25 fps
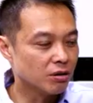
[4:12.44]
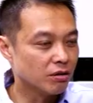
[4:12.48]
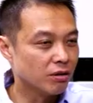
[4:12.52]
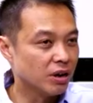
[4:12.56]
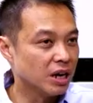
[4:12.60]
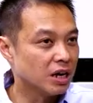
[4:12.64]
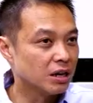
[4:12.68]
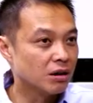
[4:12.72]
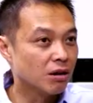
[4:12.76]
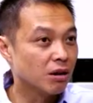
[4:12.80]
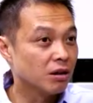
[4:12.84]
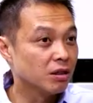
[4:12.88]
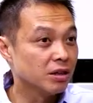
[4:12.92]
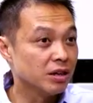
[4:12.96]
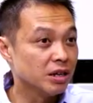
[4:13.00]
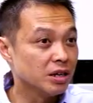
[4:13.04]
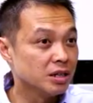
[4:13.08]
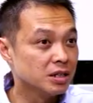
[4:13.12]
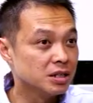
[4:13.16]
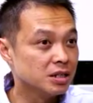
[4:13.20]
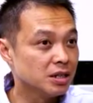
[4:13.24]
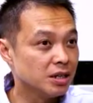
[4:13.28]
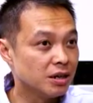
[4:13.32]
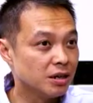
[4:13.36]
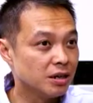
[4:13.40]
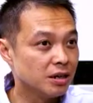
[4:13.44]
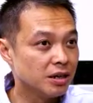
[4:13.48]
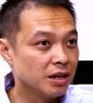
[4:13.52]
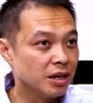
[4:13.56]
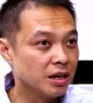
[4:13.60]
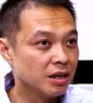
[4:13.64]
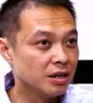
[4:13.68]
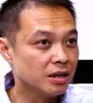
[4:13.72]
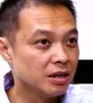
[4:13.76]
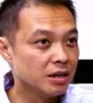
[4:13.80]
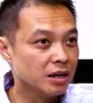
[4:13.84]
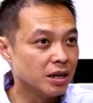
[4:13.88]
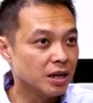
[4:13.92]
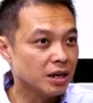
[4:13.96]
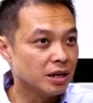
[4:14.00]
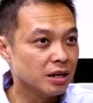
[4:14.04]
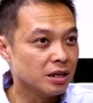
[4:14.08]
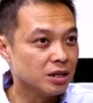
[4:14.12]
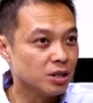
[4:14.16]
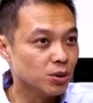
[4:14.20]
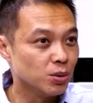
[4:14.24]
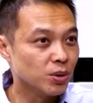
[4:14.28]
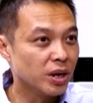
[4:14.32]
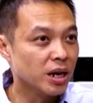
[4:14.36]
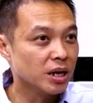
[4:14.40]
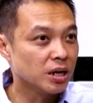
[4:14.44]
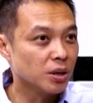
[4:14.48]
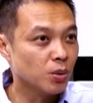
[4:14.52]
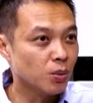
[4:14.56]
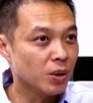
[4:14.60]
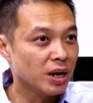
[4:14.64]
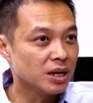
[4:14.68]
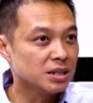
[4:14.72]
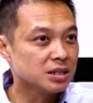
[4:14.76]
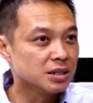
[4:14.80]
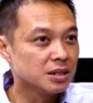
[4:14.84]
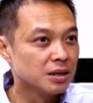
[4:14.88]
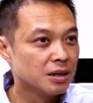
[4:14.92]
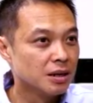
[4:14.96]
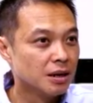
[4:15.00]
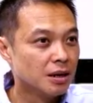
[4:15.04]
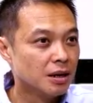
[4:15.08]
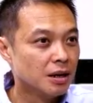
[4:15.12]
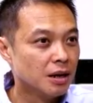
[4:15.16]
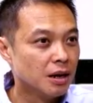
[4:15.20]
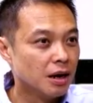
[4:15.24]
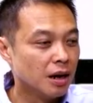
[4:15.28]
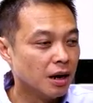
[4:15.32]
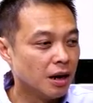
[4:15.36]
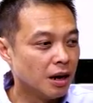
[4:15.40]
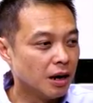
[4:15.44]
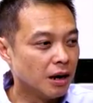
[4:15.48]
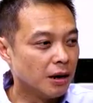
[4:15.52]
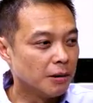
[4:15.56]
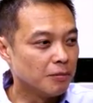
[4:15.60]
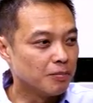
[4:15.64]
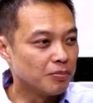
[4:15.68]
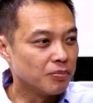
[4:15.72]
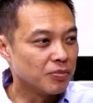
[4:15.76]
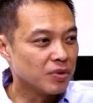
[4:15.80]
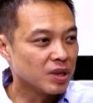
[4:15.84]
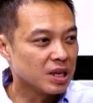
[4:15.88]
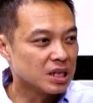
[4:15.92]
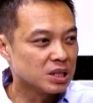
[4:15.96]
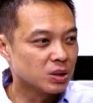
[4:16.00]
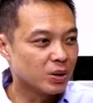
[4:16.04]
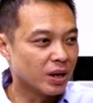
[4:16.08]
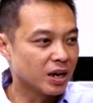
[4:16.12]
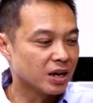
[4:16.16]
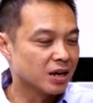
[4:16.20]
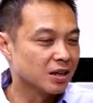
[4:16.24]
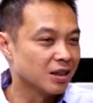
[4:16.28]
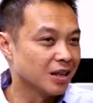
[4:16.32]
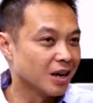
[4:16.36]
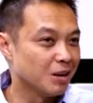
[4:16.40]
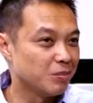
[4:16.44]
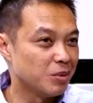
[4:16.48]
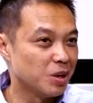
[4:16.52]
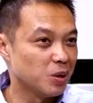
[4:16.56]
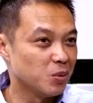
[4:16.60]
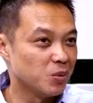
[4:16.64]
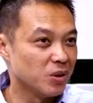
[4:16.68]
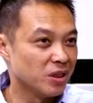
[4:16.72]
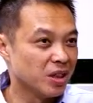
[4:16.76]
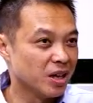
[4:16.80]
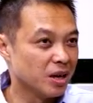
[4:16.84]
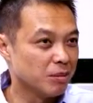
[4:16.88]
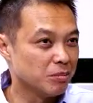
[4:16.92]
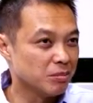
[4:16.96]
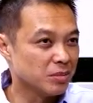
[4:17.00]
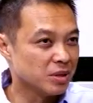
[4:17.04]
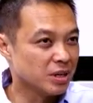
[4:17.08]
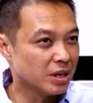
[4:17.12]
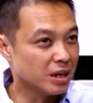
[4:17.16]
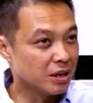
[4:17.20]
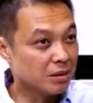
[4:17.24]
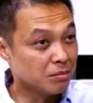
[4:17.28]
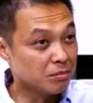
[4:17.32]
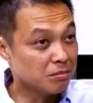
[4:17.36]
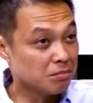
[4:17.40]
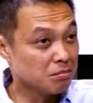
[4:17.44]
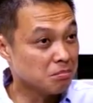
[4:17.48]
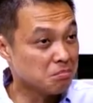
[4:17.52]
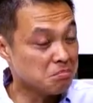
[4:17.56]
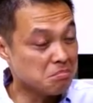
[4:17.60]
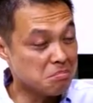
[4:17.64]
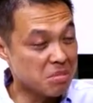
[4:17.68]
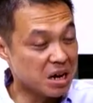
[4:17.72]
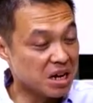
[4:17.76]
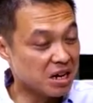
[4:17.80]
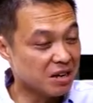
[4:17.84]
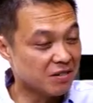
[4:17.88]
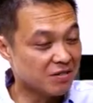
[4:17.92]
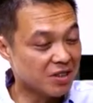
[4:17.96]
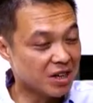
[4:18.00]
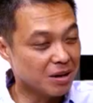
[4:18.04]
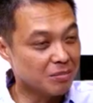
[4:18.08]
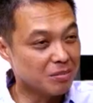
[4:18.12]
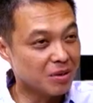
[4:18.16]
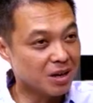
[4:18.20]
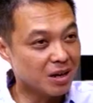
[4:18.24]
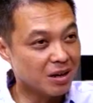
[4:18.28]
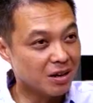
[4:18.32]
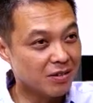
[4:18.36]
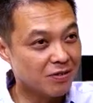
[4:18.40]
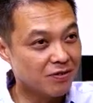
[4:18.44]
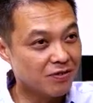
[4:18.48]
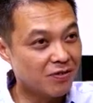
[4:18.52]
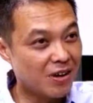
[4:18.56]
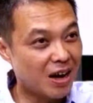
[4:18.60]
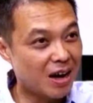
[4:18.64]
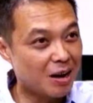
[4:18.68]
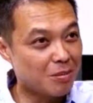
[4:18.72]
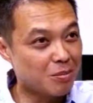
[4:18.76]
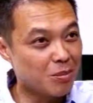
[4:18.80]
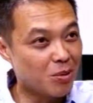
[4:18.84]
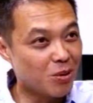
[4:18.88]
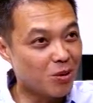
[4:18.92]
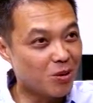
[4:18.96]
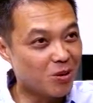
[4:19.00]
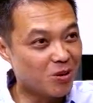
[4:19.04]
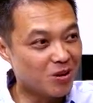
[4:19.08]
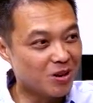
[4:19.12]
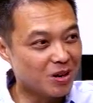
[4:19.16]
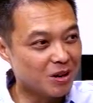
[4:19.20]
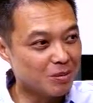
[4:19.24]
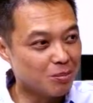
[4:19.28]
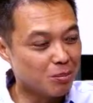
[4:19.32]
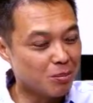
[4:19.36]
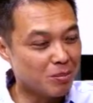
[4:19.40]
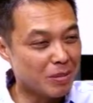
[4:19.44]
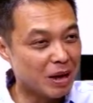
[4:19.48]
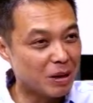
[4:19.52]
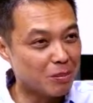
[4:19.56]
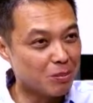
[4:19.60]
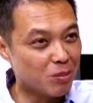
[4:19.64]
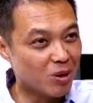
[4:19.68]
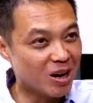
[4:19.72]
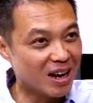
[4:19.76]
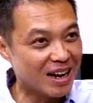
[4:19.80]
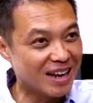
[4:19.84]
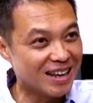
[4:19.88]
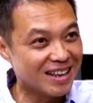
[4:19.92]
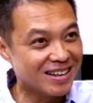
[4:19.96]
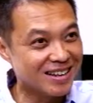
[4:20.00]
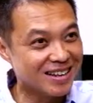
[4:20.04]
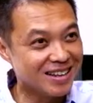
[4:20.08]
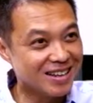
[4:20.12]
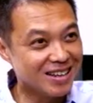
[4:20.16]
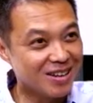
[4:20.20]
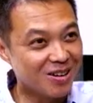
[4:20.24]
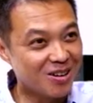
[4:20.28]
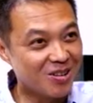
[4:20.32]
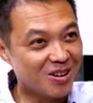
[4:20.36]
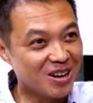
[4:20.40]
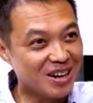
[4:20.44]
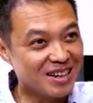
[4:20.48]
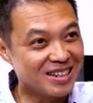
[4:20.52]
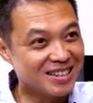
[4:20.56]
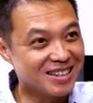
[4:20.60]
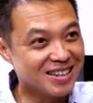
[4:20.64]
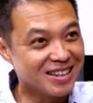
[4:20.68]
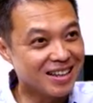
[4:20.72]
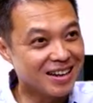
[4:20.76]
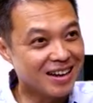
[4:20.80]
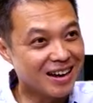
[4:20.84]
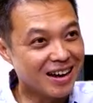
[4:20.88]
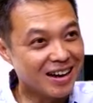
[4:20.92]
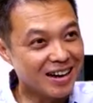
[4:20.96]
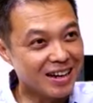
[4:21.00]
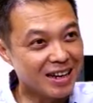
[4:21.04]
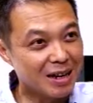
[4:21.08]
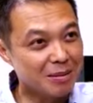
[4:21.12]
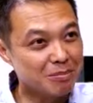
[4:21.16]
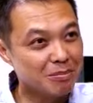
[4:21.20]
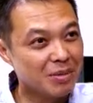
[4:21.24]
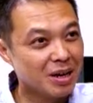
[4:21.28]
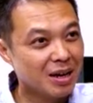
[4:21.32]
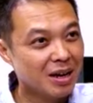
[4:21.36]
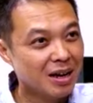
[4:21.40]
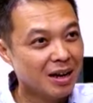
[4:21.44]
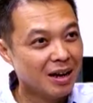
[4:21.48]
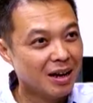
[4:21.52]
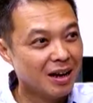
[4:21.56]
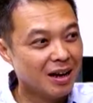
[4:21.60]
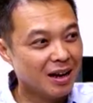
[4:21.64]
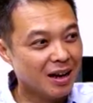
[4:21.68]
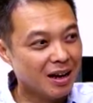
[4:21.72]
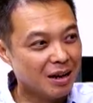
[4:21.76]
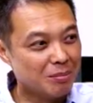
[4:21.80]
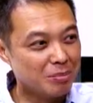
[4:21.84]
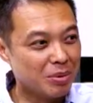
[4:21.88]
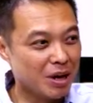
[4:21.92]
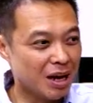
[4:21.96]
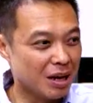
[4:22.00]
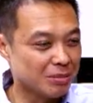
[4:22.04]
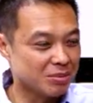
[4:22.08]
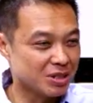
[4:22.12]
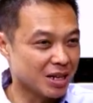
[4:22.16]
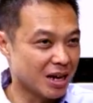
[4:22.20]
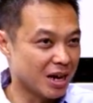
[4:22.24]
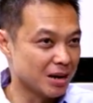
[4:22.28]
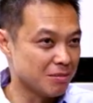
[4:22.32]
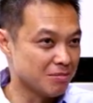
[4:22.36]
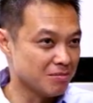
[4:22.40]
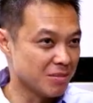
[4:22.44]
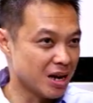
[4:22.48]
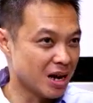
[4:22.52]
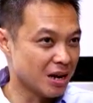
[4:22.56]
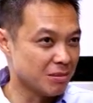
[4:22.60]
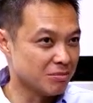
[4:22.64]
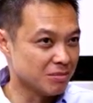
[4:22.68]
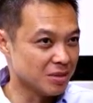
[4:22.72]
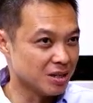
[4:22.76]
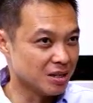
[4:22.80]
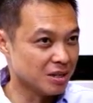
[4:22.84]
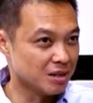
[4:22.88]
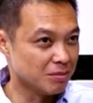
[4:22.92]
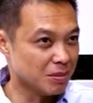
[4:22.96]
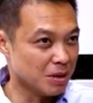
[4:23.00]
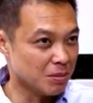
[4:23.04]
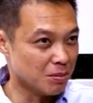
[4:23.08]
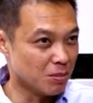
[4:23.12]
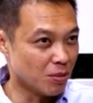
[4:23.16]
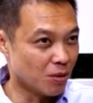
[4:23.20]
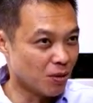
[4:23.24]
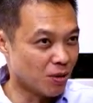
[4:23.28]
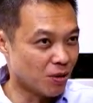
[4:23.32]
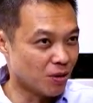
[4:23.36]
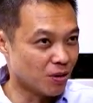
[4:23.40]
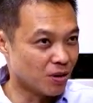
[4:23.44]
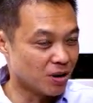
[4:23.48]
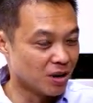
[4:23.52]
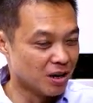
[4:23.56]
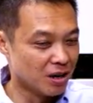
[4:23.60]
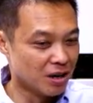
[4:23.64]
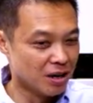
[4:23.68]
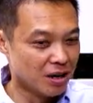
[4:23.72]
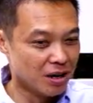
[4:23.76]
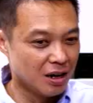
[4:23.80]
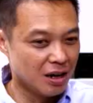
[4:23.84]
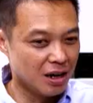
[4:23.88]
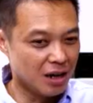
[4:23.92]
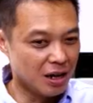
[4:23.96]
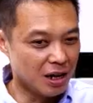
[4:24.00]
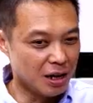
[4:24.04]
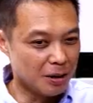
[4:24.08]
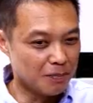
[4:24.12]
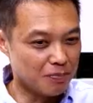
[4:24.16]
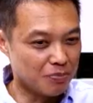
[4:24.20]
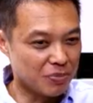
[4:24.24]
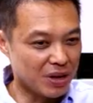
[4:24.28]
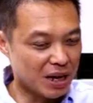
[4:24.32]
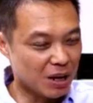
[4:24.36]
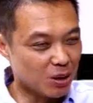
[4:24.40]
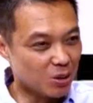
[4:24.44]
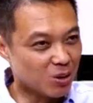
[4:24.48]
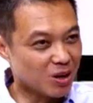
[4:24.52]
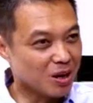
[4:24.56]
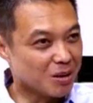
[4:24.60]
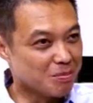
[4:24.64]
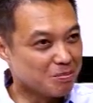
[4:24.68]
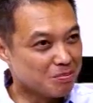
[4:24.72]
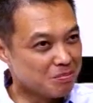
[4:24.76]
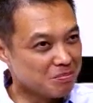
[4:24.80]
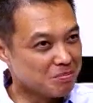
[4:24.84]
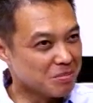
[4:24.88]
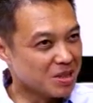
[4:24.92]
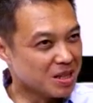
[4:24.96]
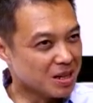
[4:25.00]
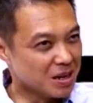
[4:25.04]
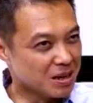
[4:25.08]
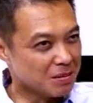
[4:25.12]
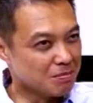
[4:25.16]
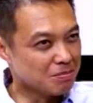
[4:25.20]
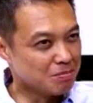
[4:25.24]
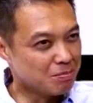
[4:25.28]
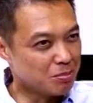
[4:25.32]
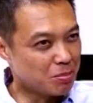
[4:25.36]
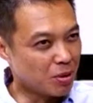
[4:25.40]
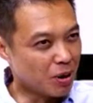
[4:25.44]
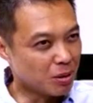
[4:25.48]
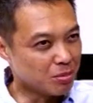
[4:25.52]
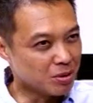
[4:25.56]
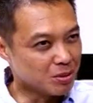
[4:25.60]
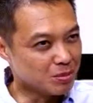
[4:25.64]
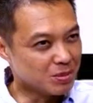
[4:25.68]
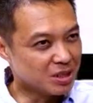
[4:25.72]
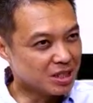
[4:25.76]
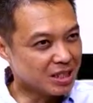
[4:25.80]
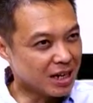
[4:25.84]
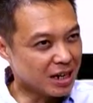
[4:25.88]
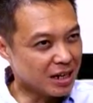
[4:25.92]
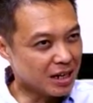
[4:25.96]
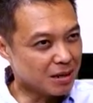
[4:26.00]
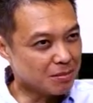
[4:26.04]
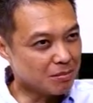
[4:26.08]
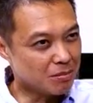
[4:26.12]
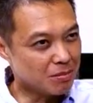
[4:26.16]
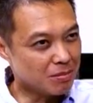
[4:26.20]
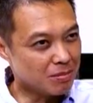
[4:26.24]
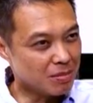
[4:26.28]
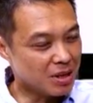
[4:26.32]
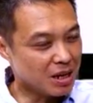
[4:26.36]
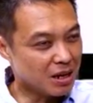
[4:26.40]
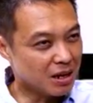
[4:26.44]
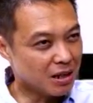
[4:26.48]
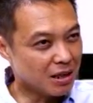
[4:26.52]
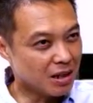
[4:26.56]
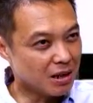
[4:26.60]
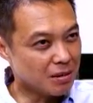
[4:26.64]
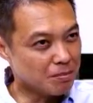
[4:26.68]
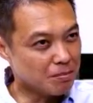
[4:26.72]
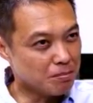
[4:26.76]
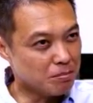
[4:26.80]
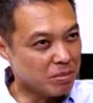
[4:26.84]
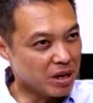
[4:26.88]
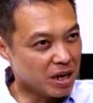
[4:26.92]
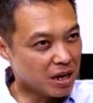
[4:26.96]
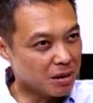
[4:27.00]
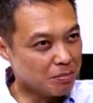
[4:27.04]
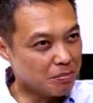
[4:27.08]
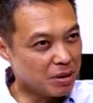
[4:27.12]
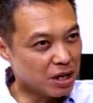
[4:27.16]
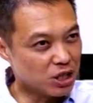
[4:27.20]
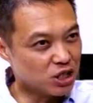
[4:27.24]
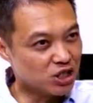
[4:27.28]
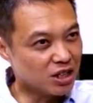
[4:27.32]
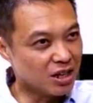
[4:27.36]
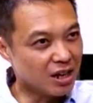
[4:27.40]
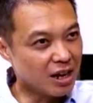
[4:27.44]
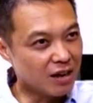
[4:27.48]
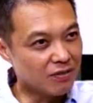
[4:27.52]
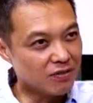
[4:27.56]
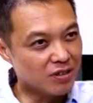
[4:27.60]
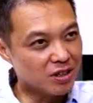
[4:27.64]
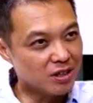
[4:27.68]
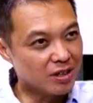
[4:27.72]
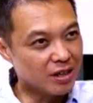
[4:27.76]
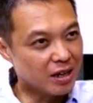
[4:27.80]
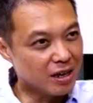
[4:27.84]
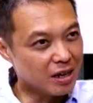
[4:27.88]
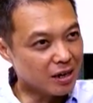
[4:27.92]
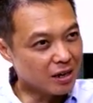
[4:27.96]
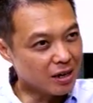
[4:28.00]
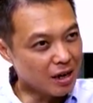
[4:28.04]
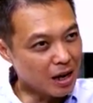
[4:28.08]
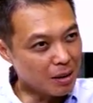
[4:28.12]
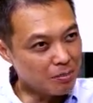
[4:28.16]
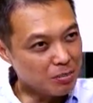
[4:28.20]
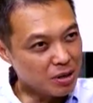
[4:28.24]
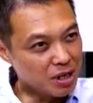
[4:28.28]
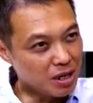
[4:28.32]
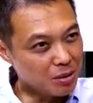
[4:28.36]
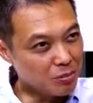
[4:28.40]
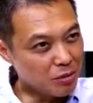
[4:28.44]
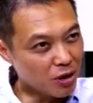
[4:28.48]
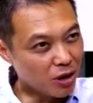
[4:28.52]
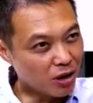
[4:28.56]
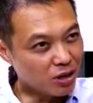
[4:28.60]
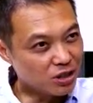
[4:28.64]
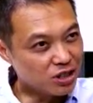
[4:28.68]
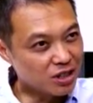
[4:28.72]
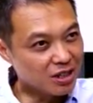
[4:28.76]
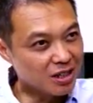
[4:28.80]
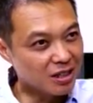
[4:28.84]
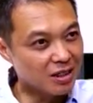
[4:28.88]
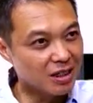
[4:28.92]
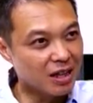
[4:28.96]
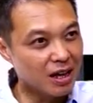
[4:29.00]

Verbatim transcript: great colleagues here in, in Duke-NUS um, so I collaborate with them, and many of them are far more molecularly oriented than I am. Uh, perhaps I'm, I'm a little bit more, um, I look at the problems at the, the bigger picture level, at the epidemiological